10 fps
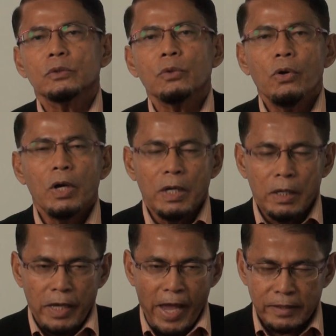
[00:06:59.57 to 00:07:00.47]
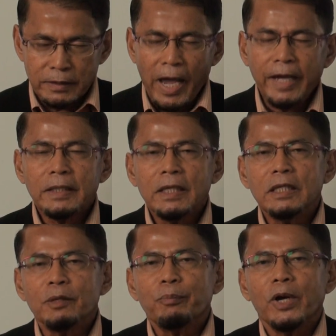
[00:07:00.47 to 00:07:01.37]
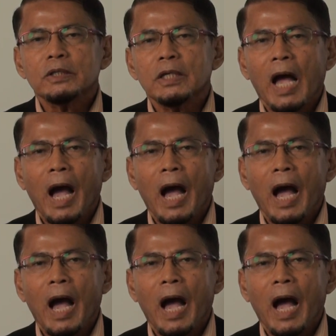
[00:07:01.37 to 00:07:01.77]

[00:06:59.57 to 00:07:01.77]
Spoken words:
So anxiety, depression